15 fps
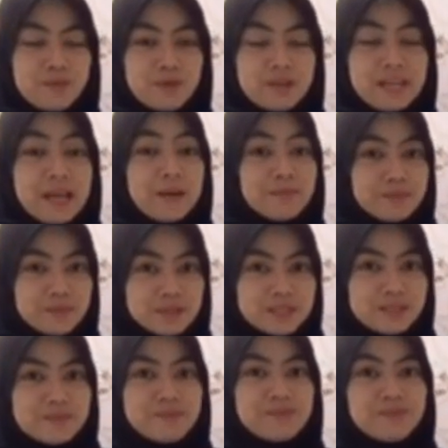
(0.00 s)

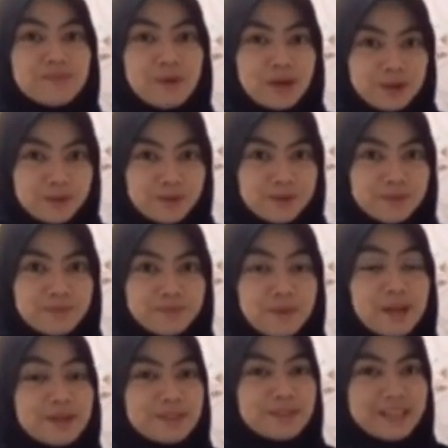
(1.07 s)
campus
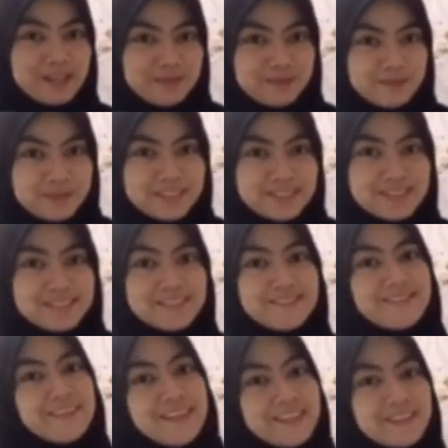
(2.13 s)
Pagoh campus.
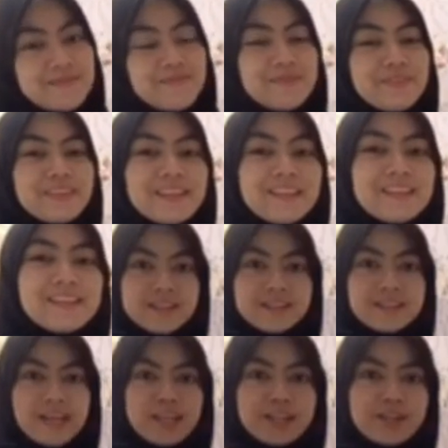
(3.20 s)
Alright.
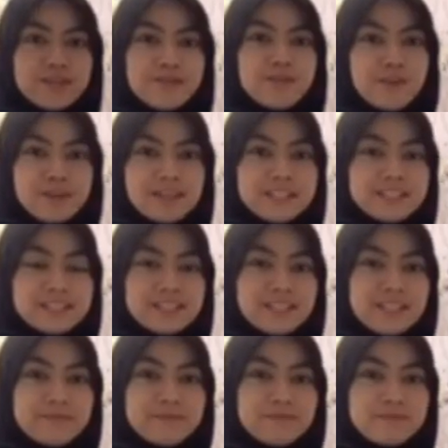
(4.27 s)
Thank you for
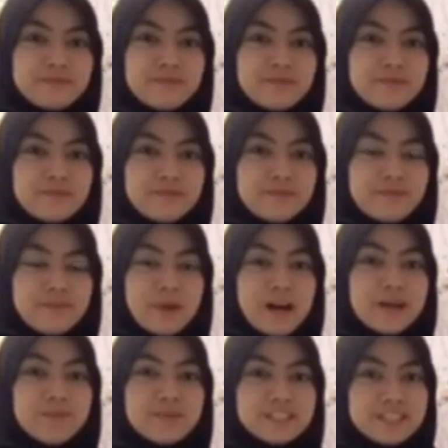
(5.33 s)
listening my
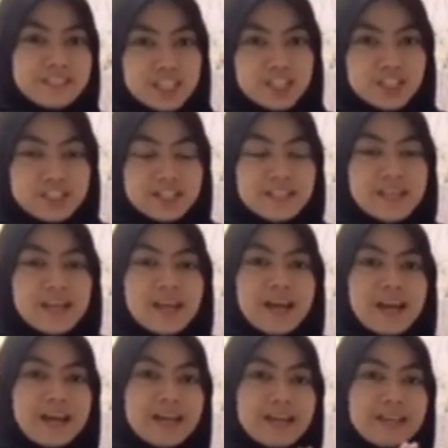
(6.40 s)
presentation,
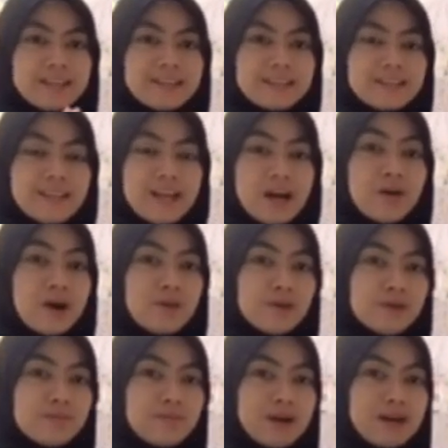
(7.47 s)
and now I
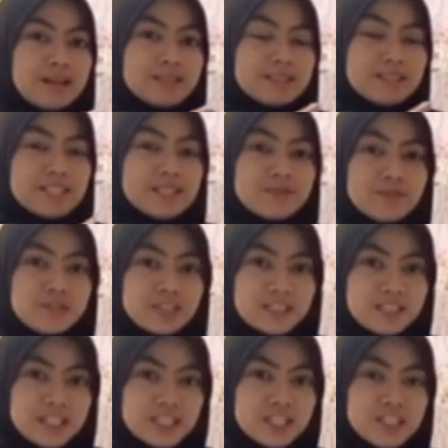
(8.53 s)
will pass this
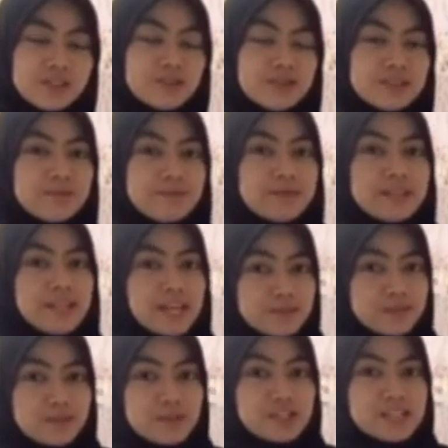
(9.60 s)
presentation to the
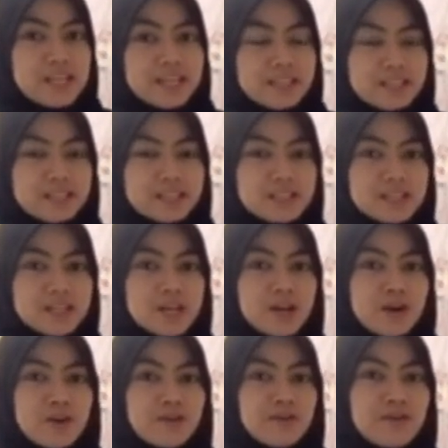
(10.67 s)
next presenter
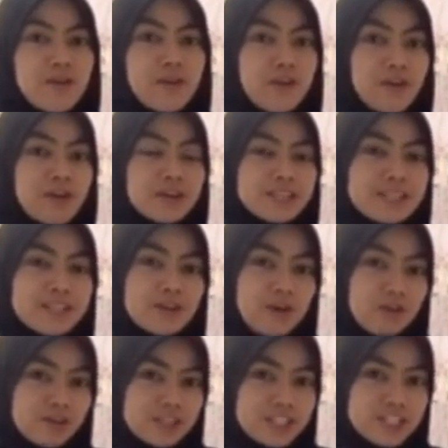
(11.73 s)
for the
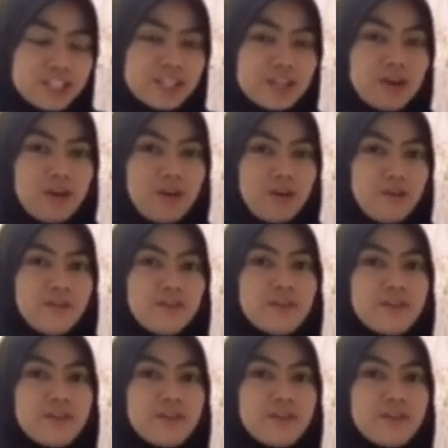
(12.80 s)
conclusion of